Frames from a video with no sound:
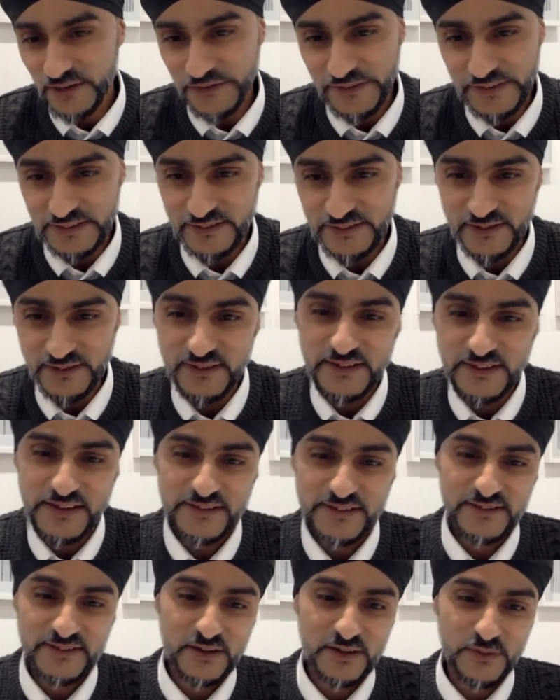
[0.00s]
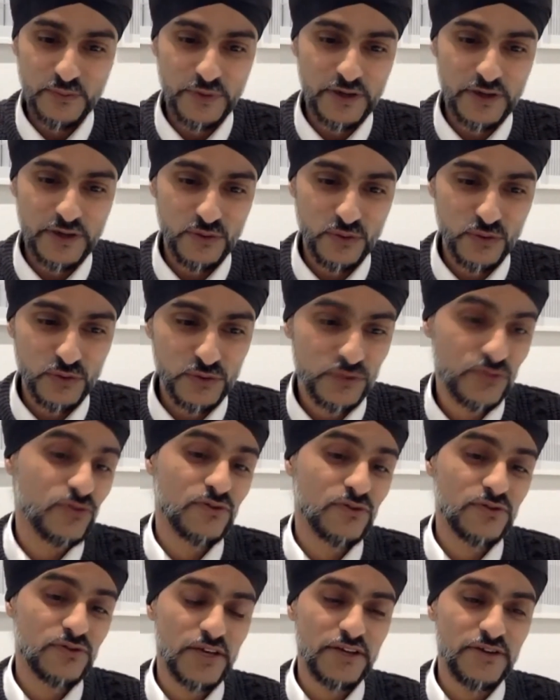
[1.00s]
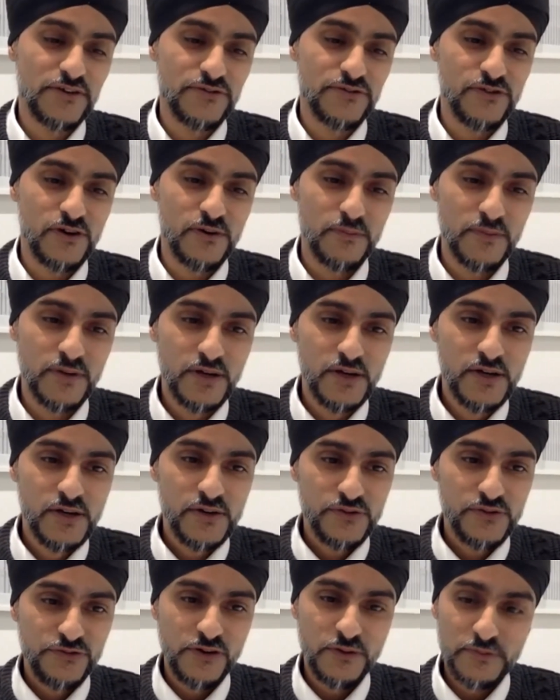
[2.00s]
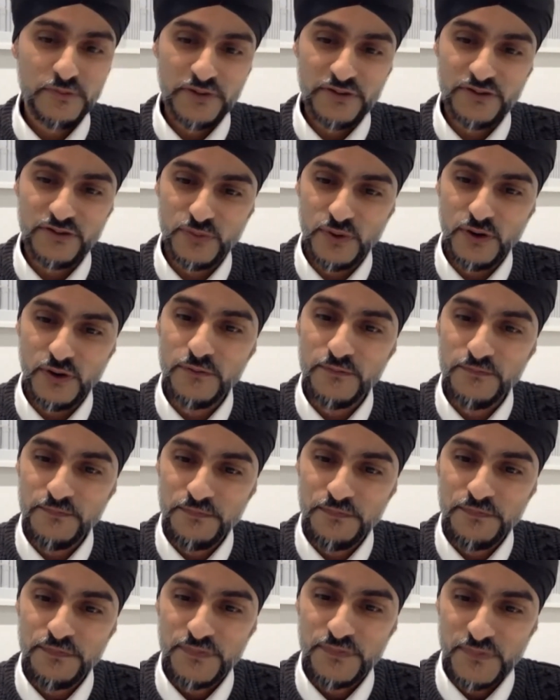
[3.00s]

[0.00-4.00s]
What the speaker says: I think that's another lesson that we can all sort of take from this as well.